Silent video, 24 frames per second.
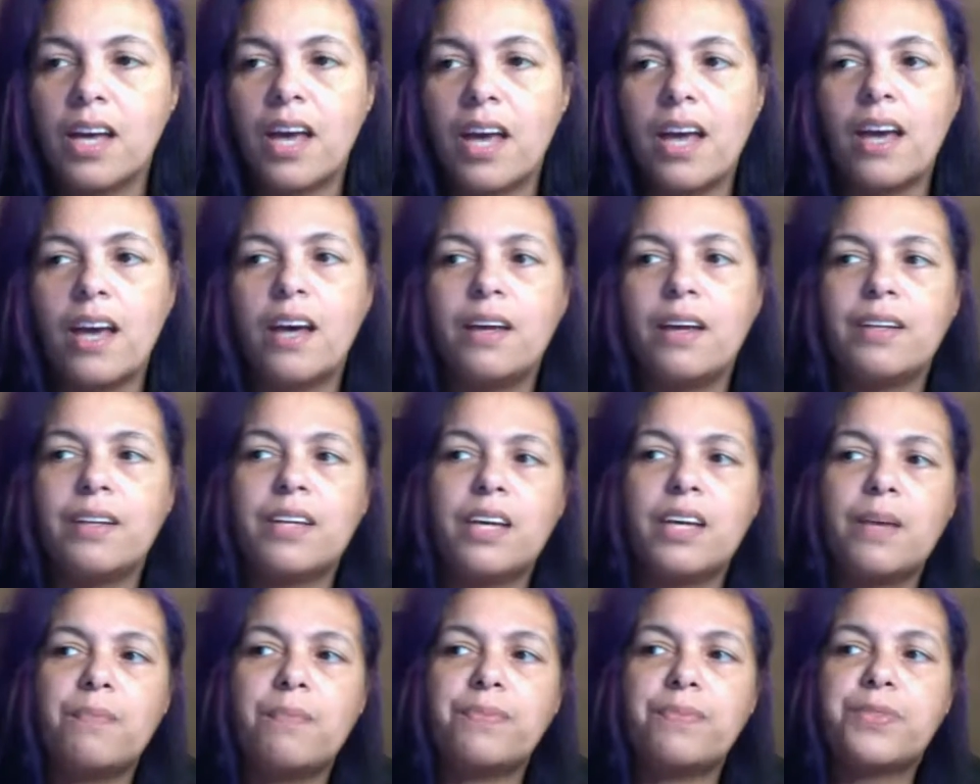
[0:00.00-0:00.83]

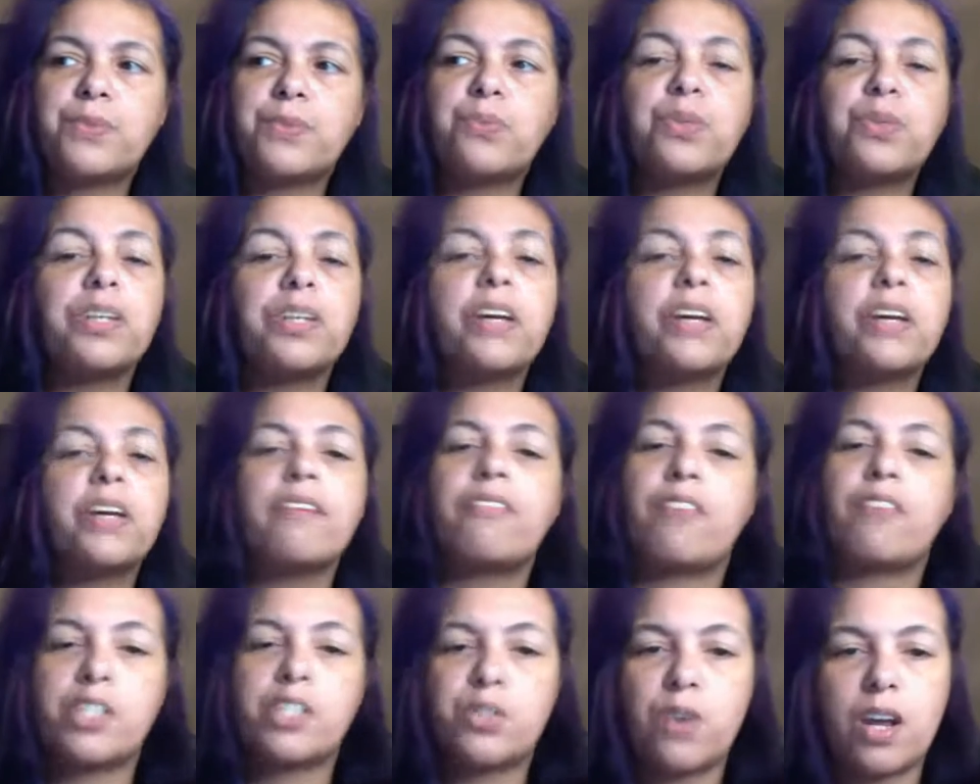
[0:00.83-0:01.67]
And it's really
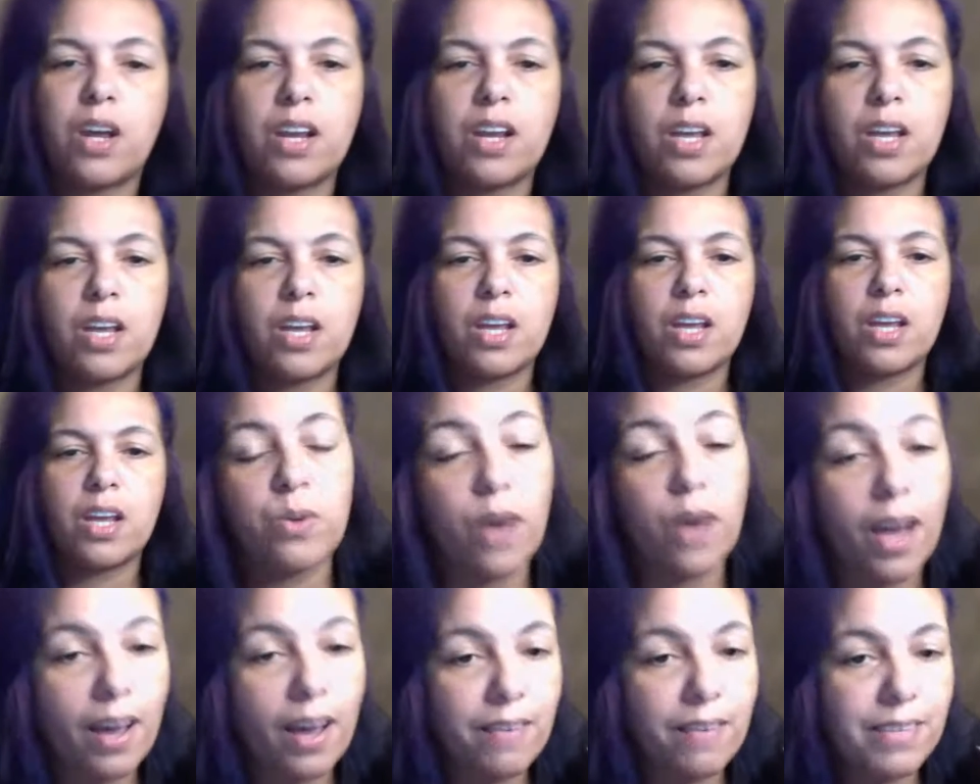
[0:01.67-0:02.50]
frustrating when you
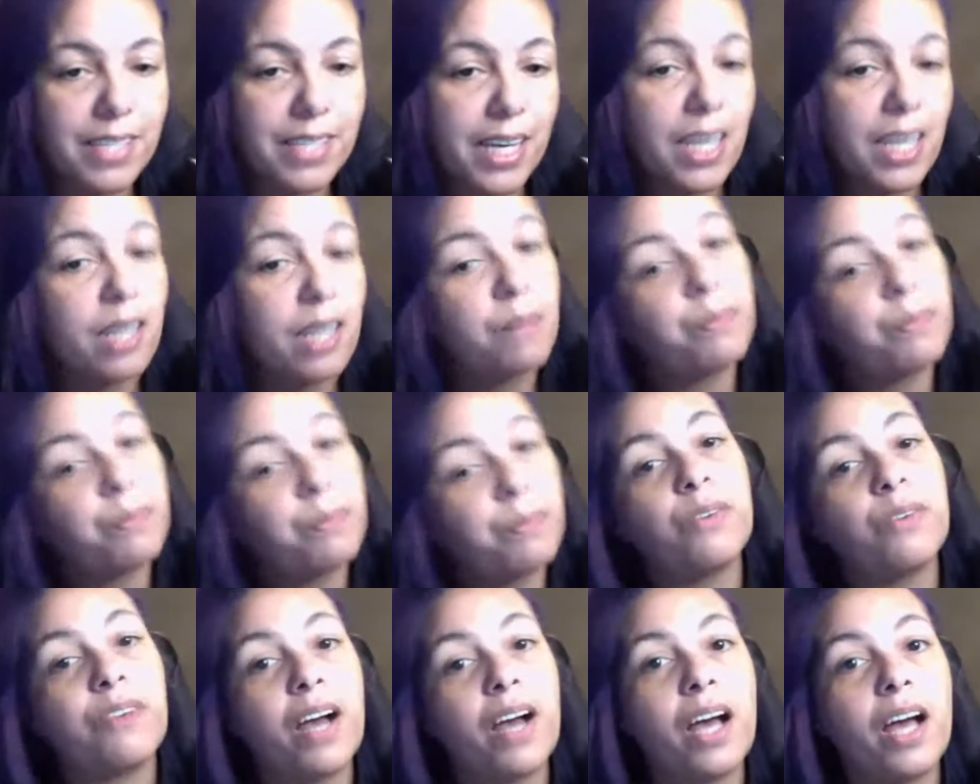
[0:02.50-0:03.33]
have a dating
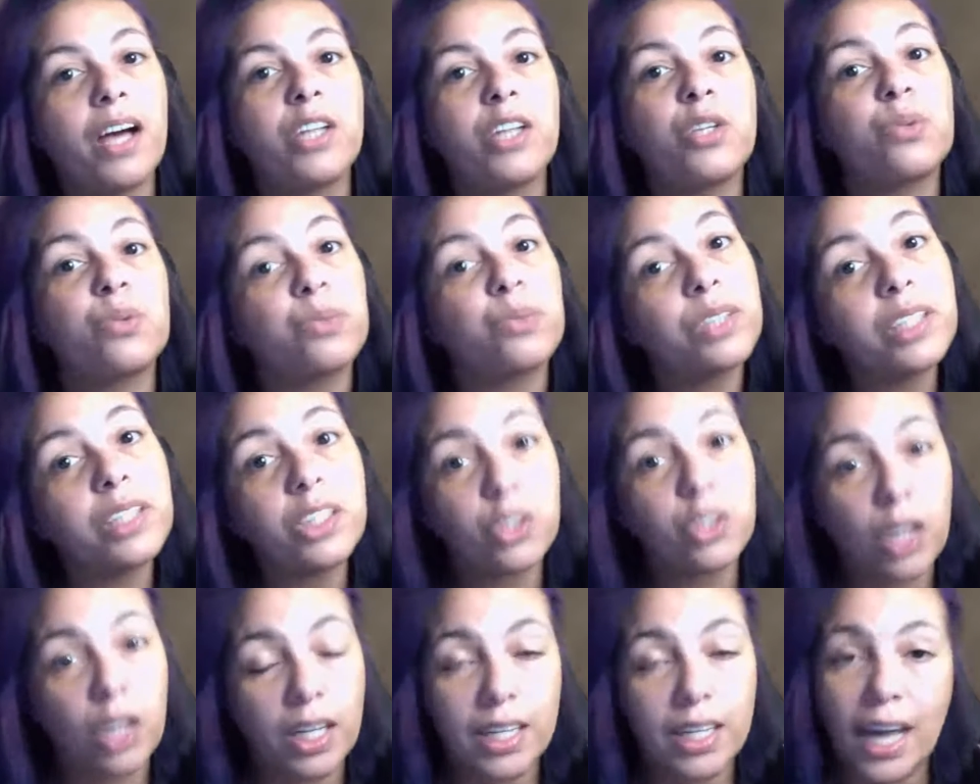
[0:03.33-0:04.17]
profile and you're really
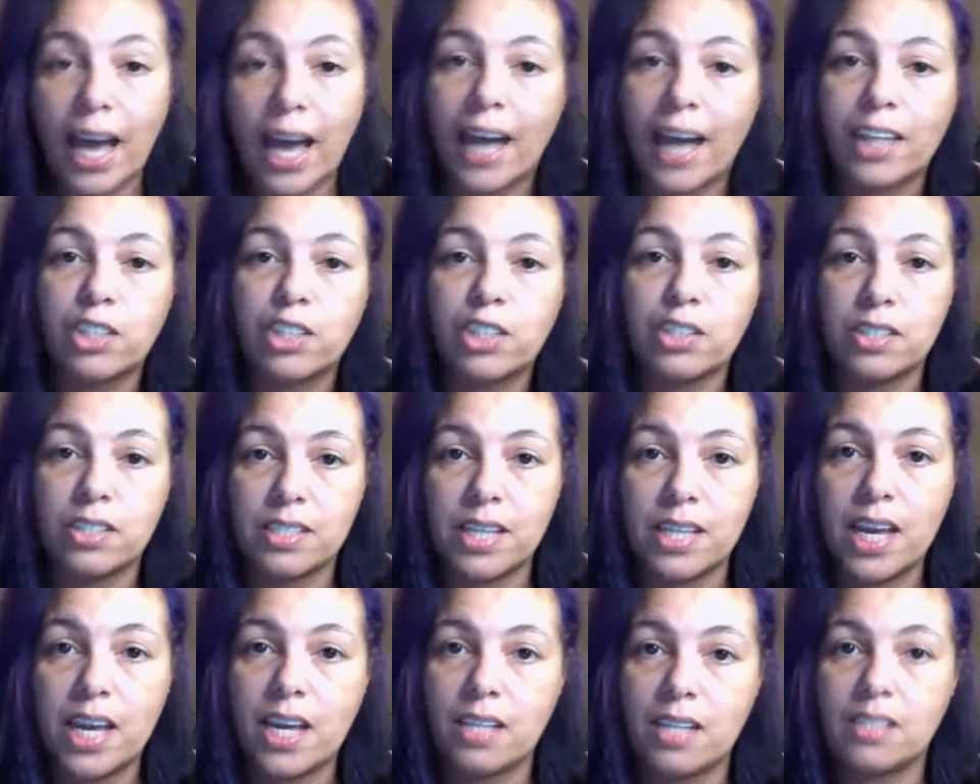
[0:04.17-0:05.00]
trying to actually
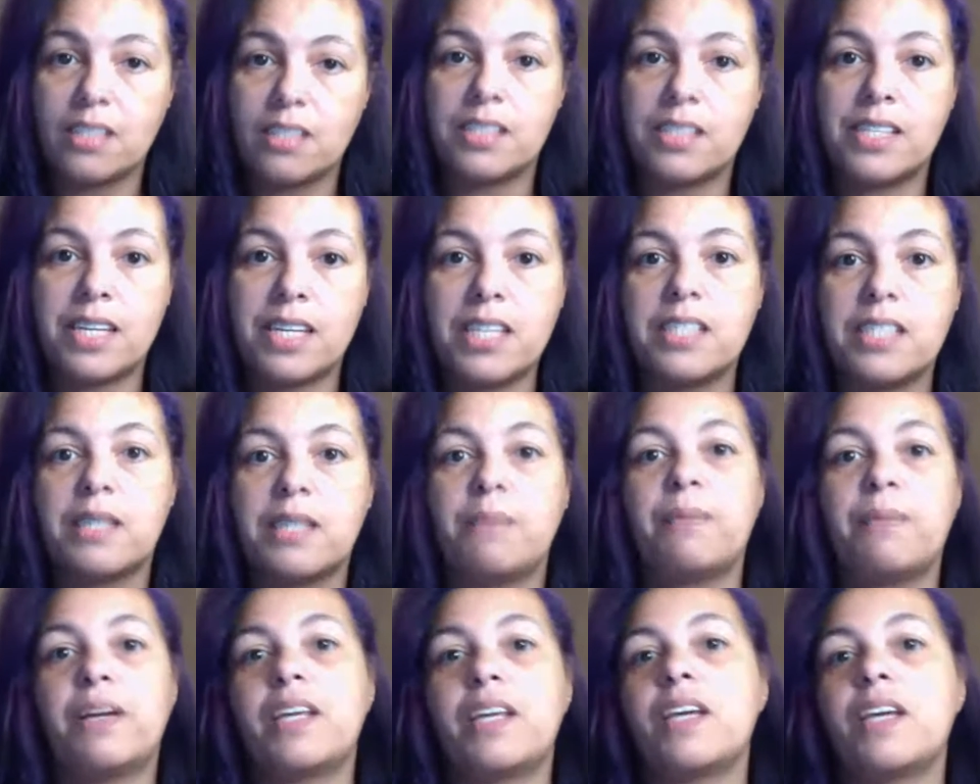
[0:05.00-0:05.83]
date and see
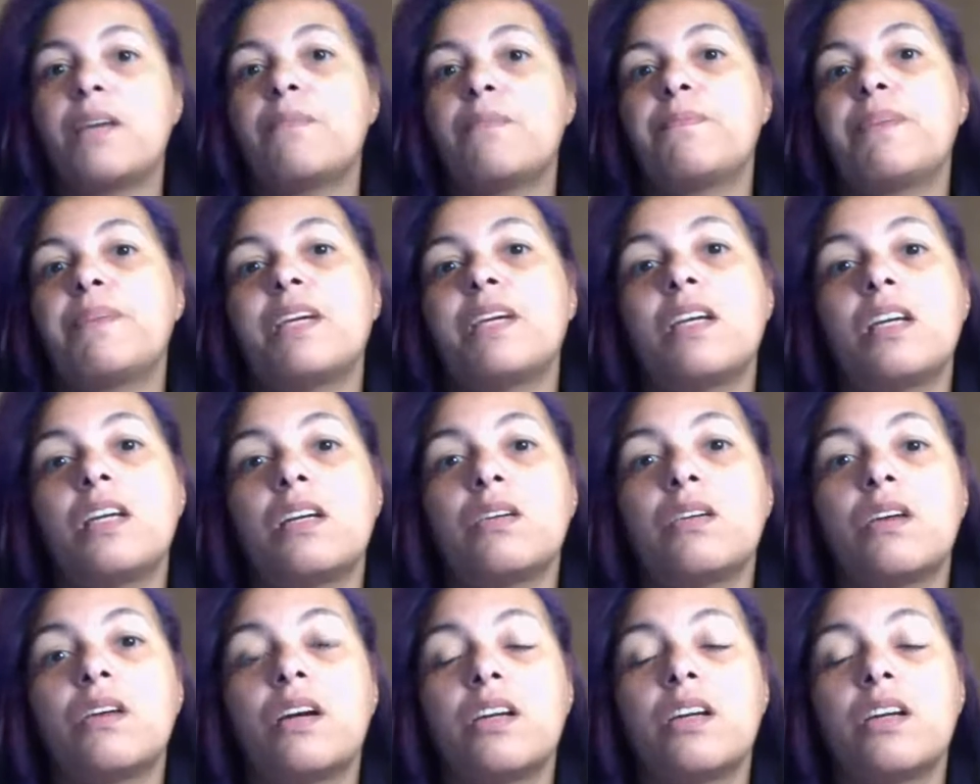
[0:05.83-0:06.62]
somebody and be,